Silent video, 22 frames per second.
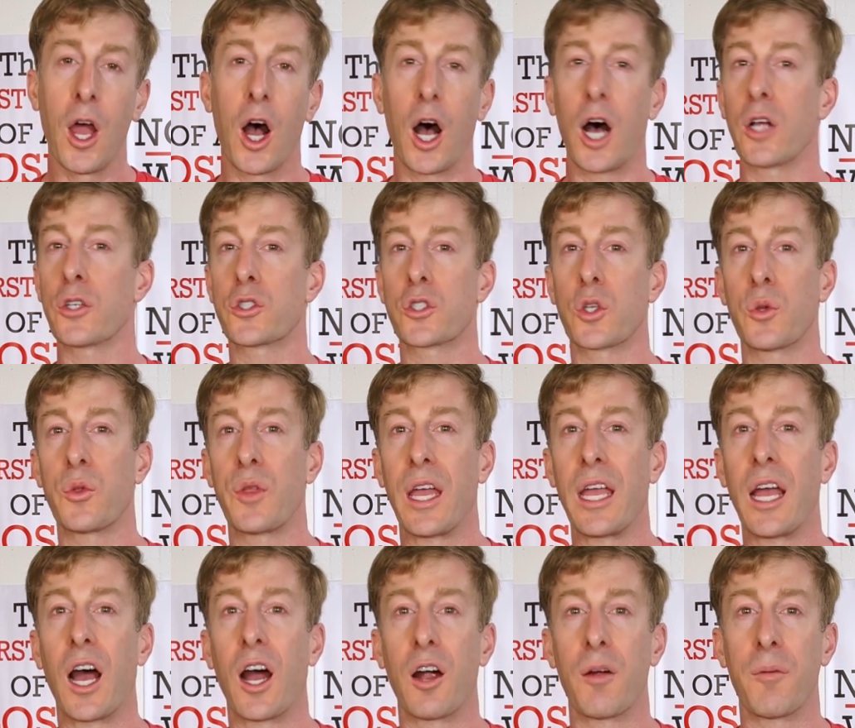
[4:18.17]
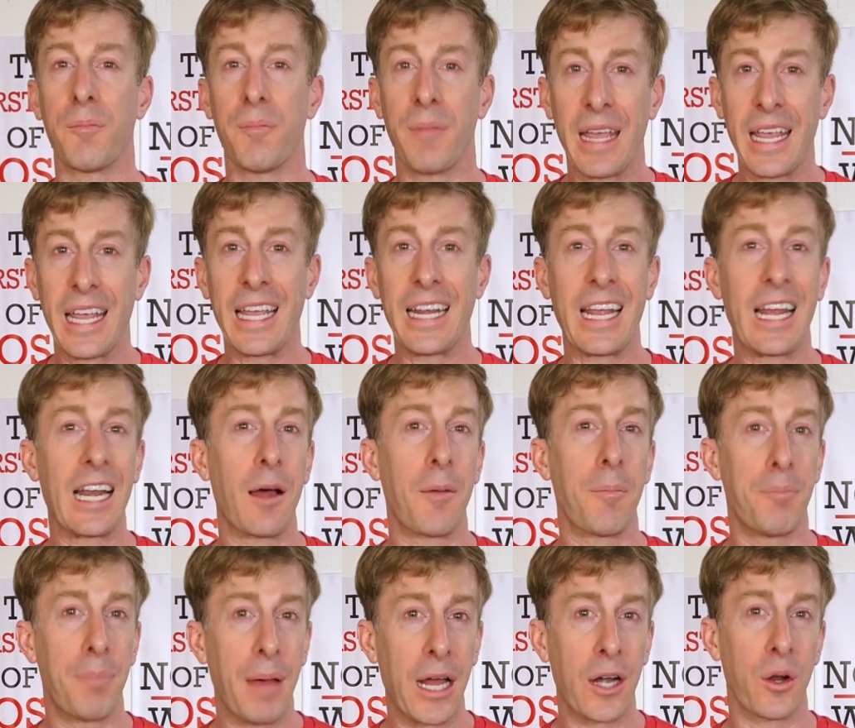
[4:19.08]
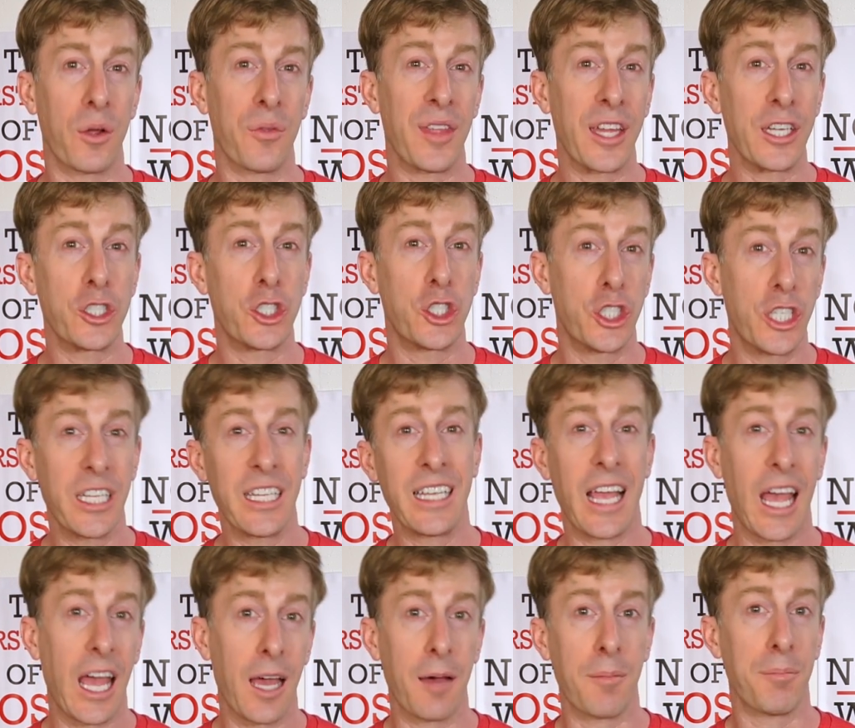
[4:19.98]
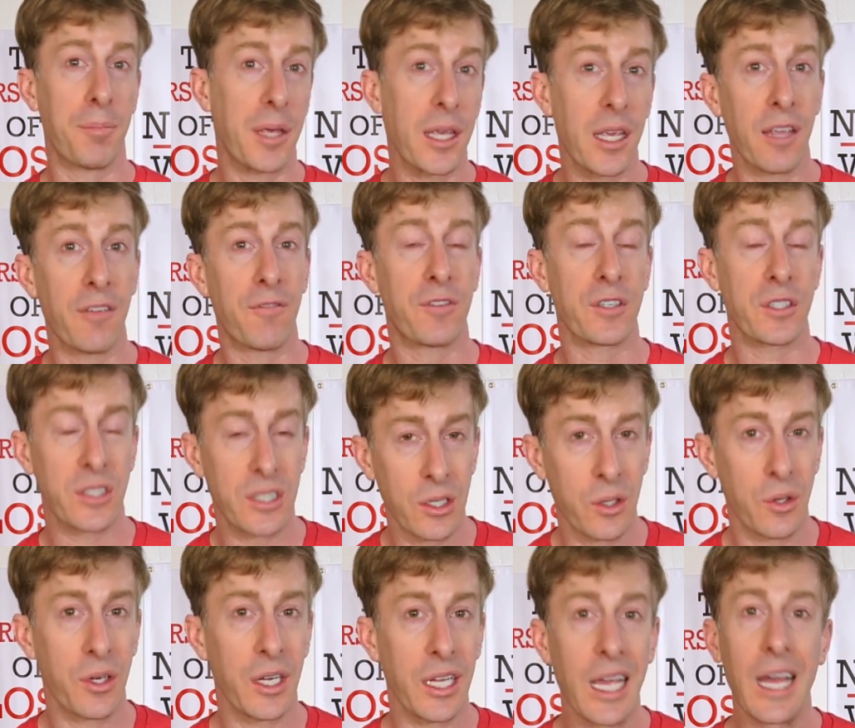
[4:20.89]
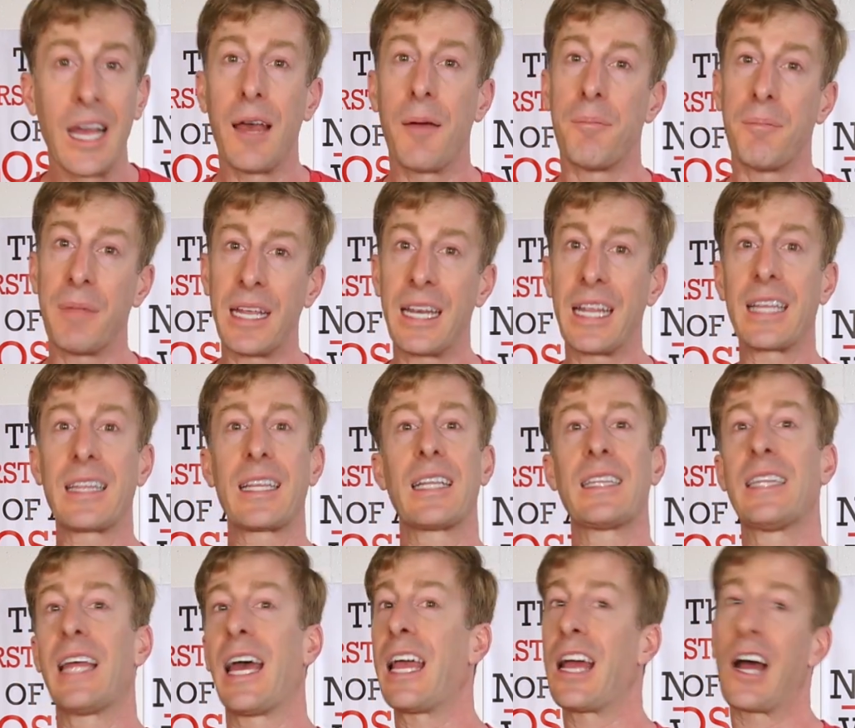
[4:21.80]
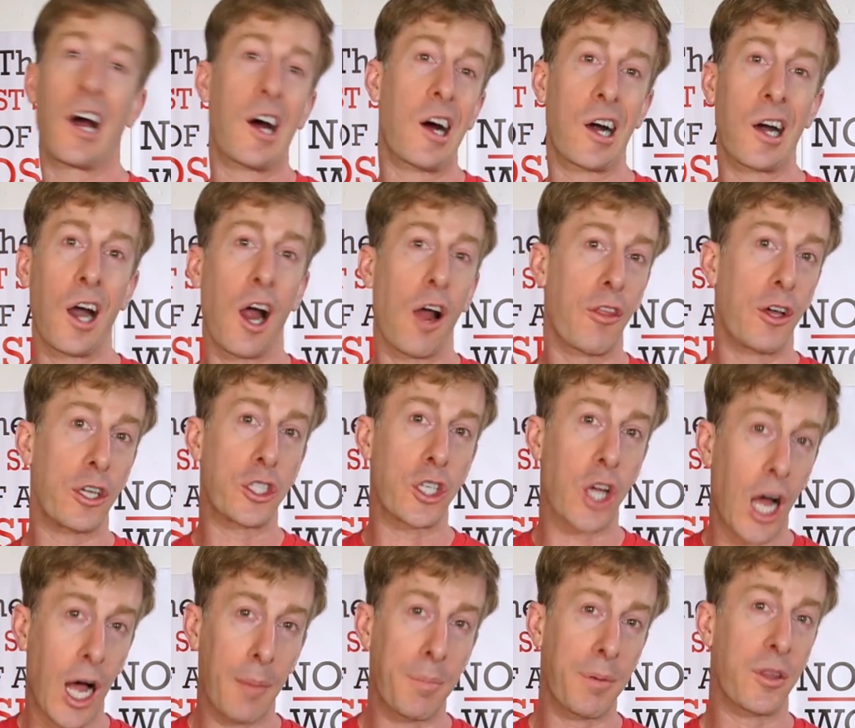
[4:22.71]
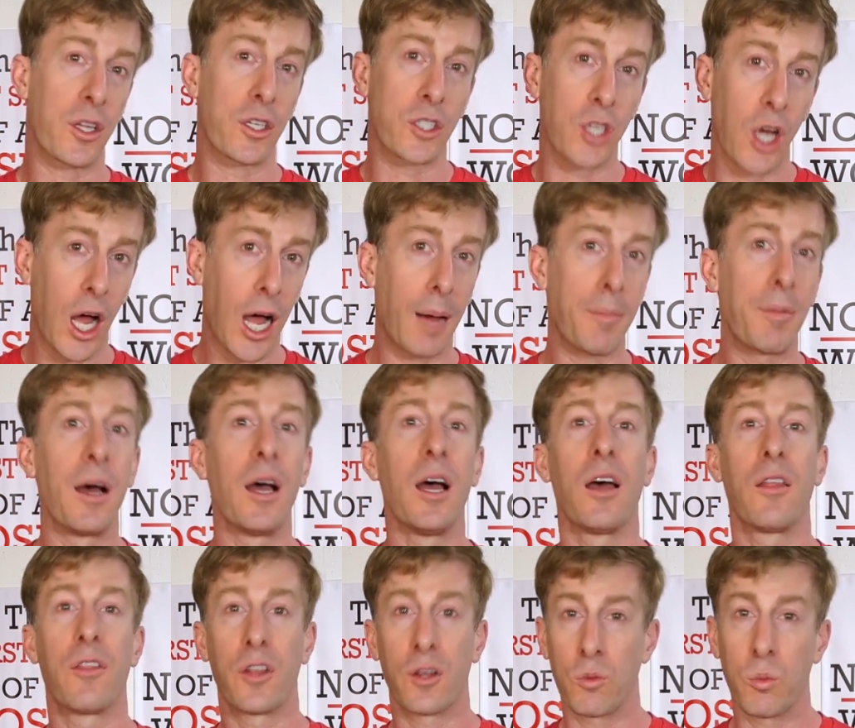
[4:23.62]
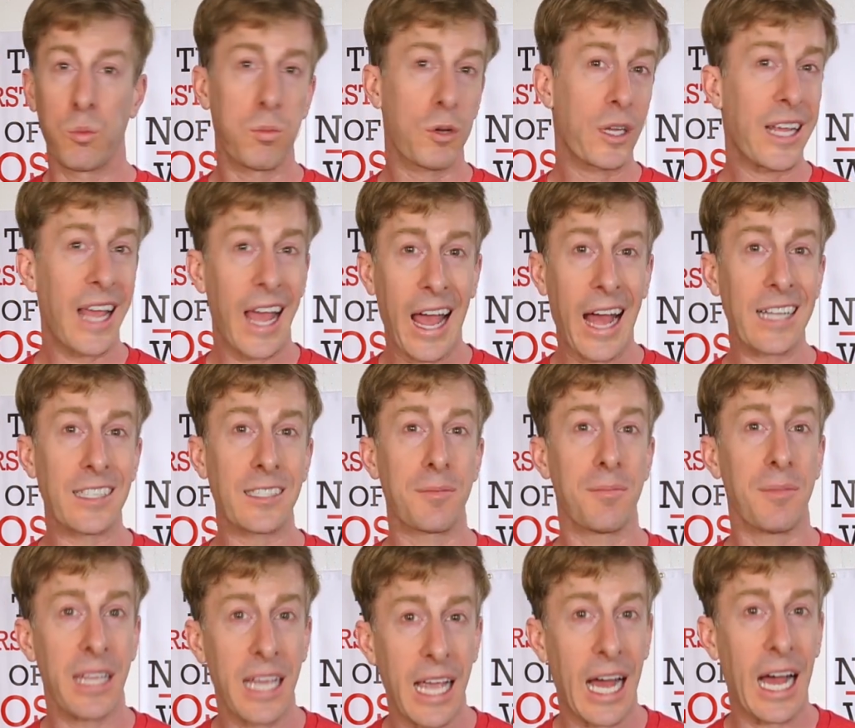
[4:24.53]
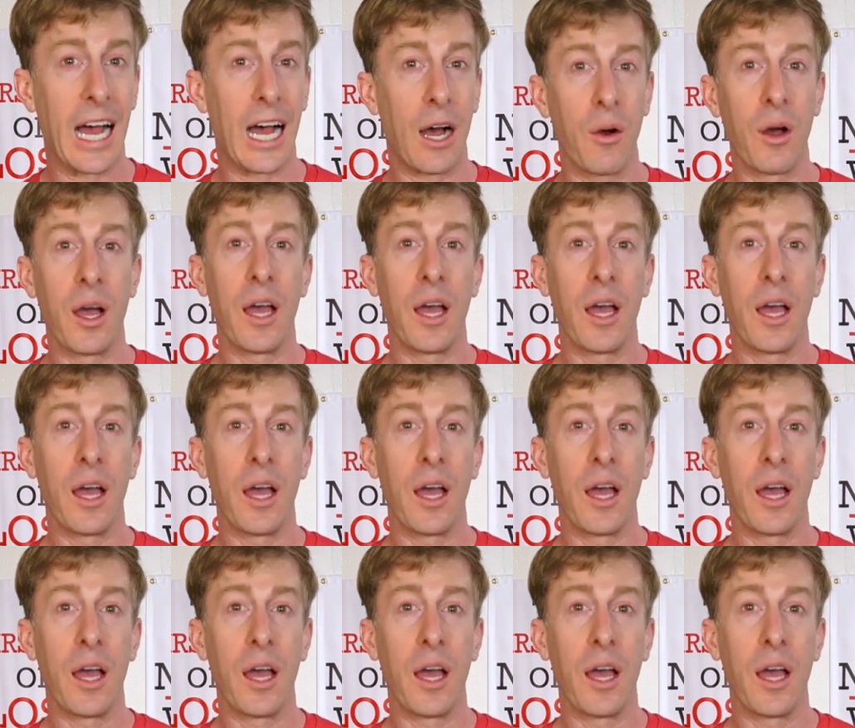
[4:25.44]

Also, they are made in a better than GMP facility, meaning that they are the top of the top, the cat's meow,